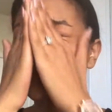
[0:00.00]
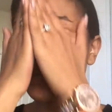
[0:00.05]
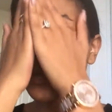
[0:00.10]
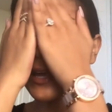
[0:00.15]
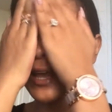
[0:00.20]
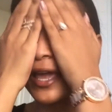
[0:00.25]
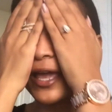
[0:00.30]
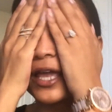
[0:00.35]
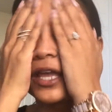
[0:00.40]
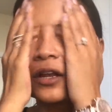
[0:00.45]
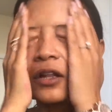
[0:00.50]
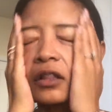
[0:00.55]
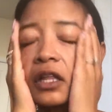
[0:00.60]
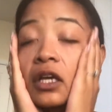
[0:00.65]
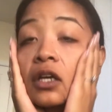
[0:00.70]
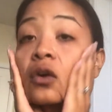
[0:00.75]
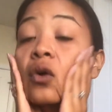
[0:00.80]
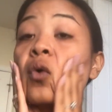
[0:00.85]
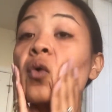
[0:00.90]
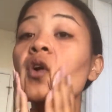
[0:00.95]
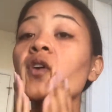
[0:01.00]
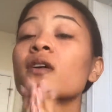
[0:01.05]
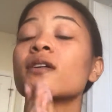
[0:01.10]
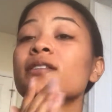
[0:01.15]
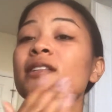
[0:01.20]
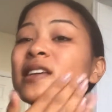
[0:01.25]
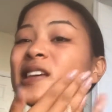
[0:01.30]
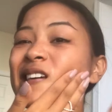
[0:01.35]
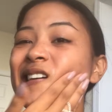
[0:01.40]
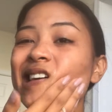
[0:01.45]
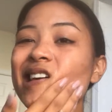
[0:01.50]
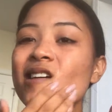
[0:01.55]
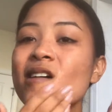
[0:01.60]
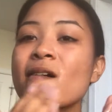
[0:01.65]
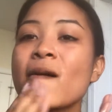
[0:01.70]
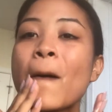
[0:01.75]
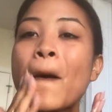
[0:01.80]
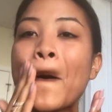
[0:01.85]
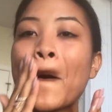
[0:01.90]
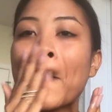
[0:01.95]
I hate like oily
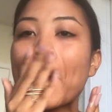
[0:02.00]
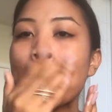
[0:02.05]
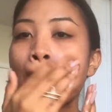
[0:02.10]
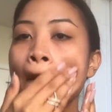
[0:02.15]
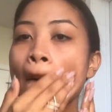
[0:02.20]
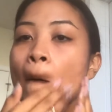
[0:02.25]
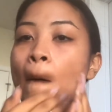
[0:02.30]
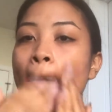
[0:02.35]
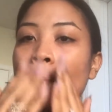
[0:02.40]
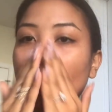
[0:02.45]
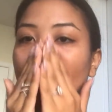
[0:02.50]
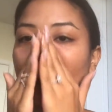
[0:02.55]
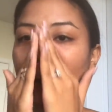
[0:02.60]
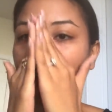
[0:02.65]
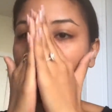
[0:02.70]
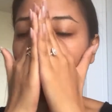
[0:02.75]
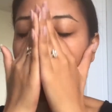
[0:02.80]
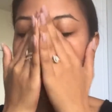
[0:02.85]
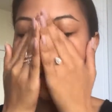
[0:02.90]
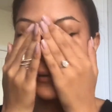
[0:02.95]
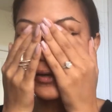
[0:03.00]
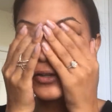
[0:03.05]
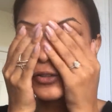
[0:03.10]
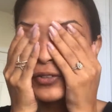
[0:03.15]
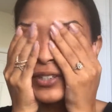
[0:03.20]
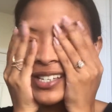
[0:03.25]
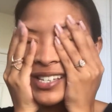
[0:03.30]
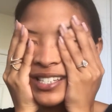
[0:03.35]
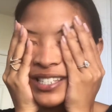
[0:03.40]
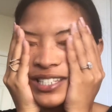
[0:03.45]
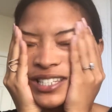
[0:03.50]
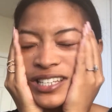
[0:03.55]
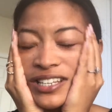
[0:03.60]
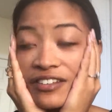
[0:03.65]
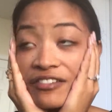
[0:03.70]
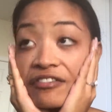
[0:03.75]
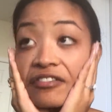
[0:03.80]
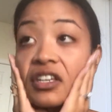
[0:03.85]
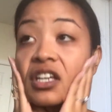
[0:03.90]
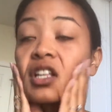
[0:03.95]
or
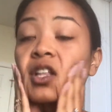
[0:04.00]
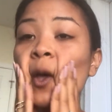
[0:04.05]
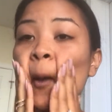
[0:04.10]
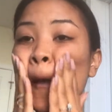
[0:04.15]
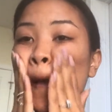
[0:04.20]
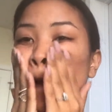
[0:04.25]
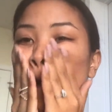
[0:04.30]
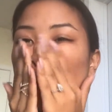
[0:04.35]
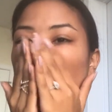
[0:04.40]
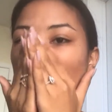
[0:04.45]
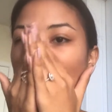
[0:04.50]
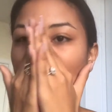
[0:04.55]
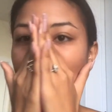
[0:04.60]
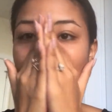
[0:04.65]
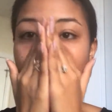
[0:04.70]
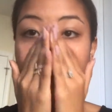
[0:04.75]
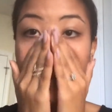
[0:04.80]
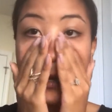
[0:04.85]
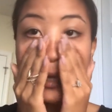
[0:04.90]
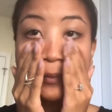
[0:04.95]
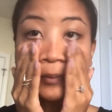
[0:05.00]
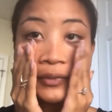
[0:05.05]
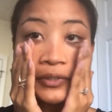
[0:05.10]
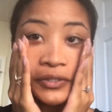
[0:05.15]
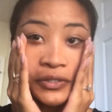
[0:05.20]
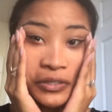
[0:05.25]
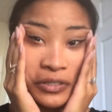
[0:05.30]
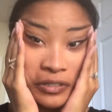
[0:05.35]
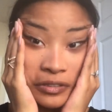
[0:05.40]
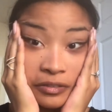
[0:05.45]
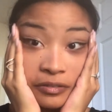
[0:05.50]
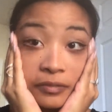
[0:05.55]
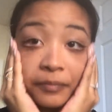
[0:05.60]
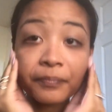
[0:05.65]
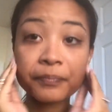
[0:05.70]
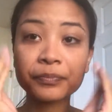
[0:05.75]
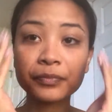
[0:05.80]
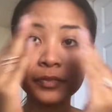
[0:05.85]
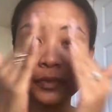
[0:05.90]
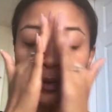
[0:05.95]
greasy feeling primers.
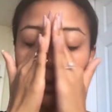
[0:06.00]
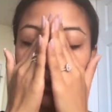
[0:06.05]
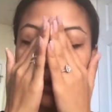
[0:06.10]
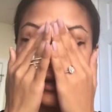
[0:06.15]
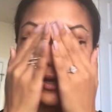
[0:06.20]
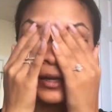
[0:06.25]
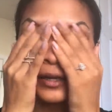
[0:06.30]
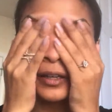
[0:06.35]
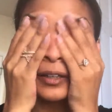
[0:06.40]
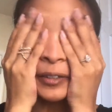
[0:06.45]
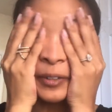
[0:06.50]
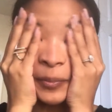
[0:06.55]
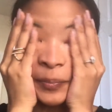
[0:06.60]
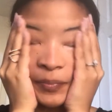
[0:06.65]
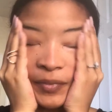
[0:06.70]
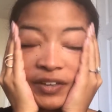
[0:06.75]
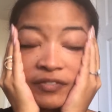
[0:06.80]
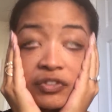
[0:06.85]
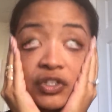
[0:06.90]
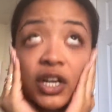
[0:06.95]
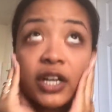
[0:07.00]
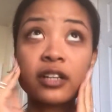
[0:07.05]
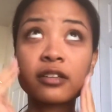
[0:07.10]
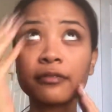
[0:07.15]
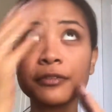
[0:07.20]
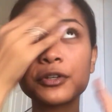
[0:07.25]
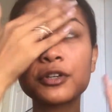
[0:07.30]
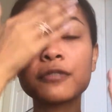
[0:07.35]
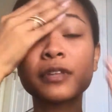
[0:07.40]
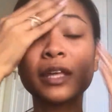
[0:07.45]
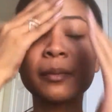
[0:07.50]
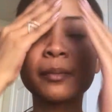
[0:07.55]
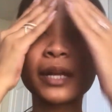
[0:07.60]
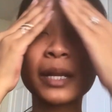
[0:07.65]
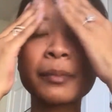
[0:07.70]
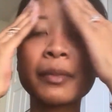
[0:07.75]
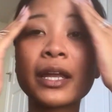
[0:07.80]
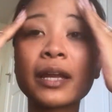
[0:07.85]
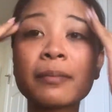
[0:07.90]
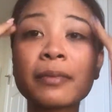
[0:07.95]
I've tried a few of them and
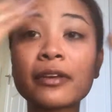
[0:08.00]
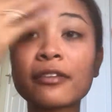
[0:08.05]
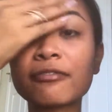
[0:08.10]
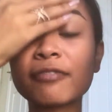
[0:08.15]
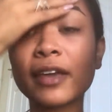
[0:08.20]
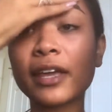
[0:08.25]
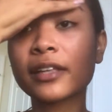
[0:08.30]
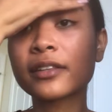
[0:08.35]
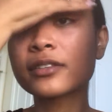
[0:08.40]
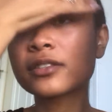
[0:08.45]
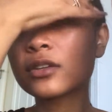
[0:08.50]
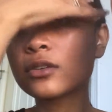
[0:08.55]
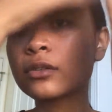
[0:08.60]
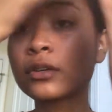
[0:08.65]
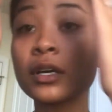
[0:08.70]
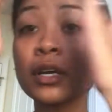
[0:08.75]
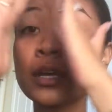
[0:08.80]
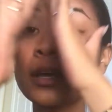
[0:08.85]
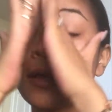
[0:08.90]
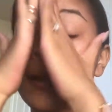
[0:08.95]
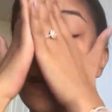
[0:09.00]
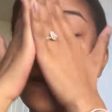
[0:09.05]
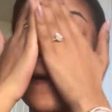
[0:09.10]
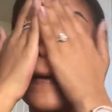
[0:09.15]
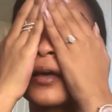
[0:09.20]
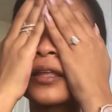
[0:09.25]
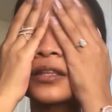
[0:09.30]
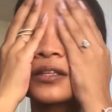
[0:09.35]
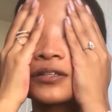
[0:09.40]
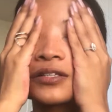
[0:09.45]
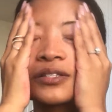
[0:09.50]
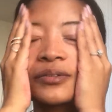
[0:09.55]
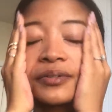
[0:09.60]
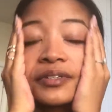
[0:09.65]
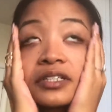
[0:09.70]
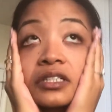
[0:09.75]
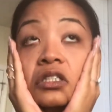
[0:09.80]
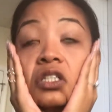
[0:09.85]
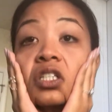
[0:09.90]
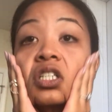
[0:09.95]
I'm not a big fan. So this
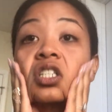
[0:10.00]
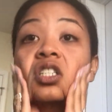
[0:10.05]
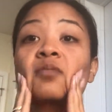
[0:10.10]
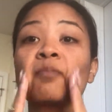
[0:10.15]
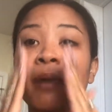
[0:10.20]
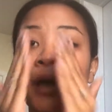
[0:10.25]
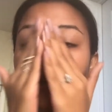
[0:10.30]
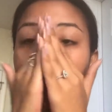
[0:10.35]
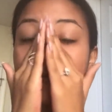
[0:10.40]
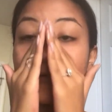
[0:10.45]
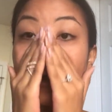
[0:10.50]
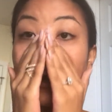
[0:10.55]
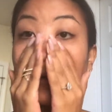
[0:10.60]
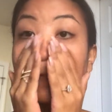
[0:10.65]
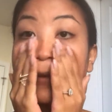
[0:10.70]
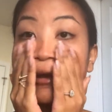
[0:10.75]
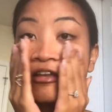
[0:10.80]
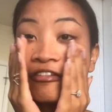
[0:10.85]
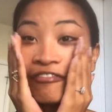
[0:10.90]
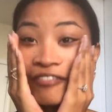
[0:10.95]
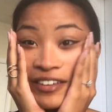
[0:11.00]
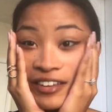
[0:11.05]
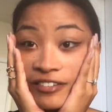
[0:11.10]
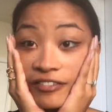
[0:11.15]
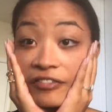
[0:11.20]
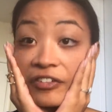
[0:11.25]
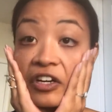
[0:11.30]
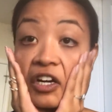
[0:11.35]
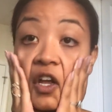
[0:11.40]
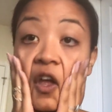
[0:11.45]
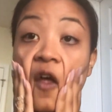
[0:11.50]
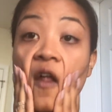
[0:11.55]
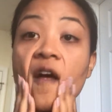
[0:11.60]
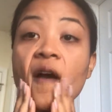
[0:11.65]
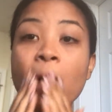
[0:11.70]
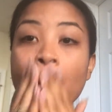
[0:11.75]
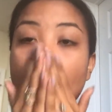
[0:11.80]
one is by far my favorite.